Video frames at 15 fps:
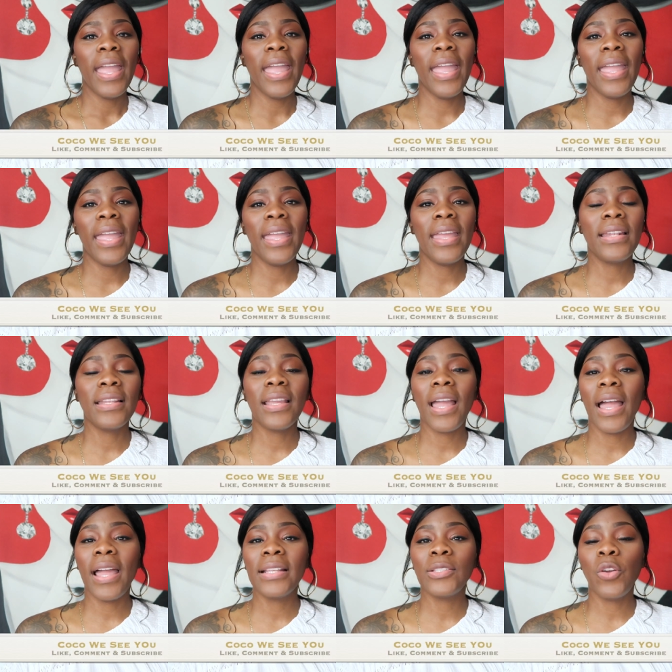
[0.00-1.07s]
And
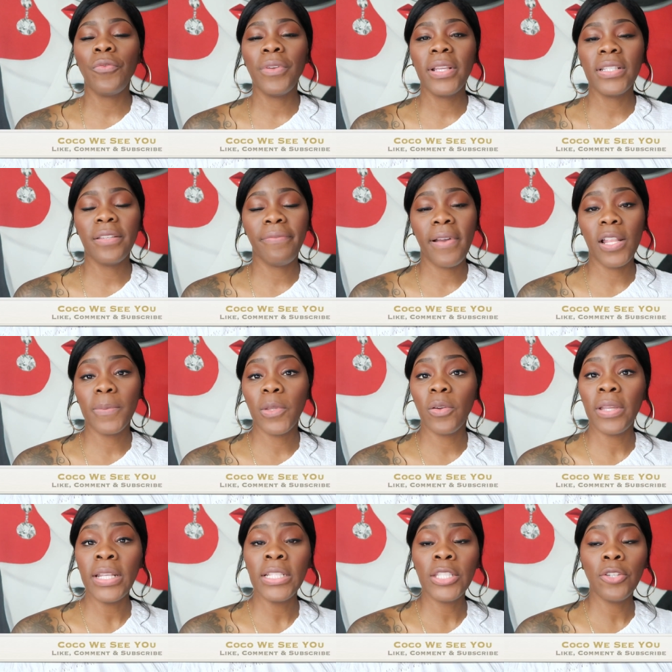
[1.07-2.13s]
guys, don't forget to follow me
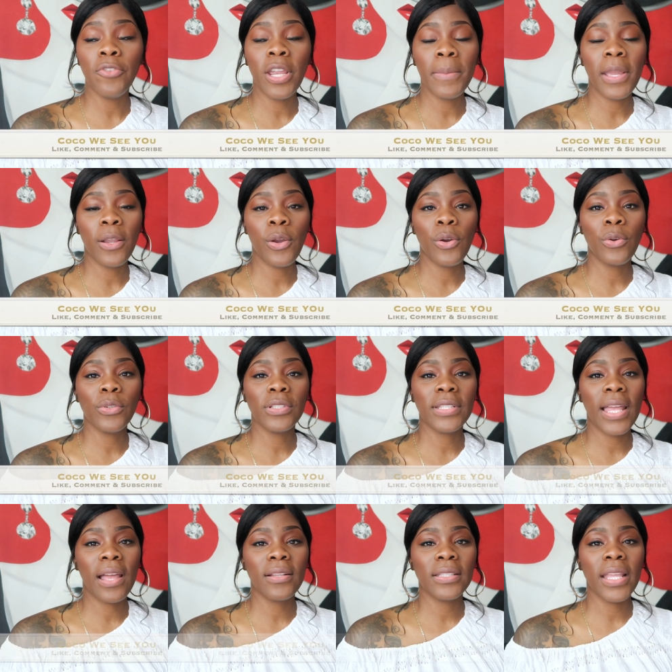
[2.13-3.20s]
on Instagram at Coco
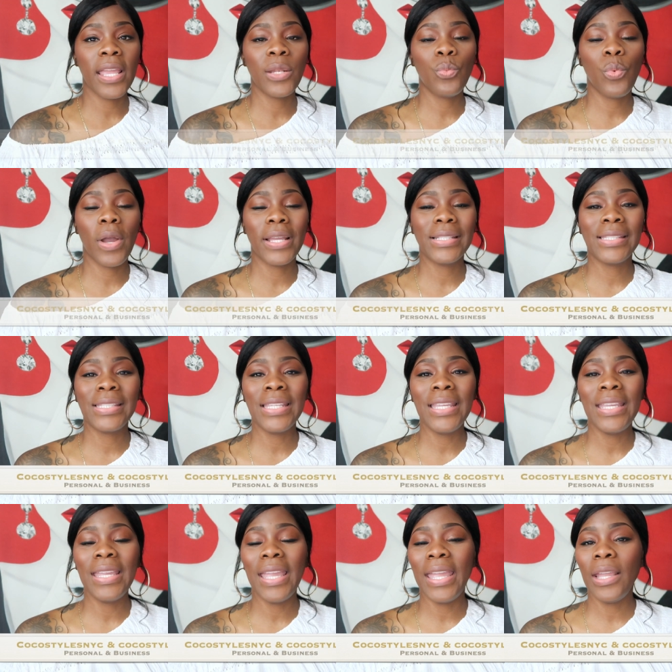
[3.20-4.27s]
Styles
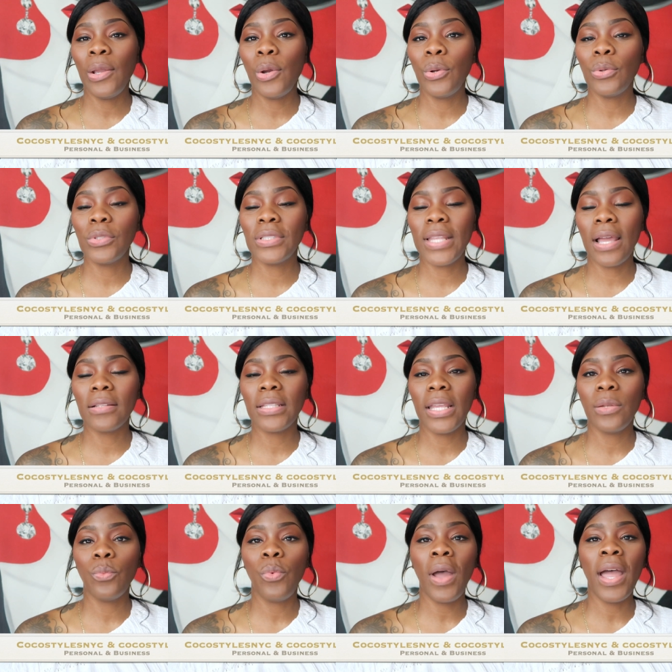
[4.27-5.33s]
NYC and Coco Styles
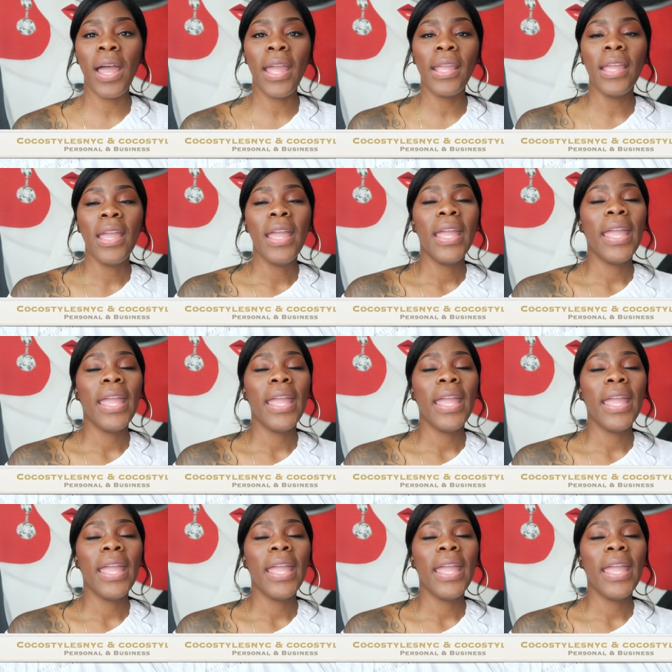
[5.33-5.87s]
NY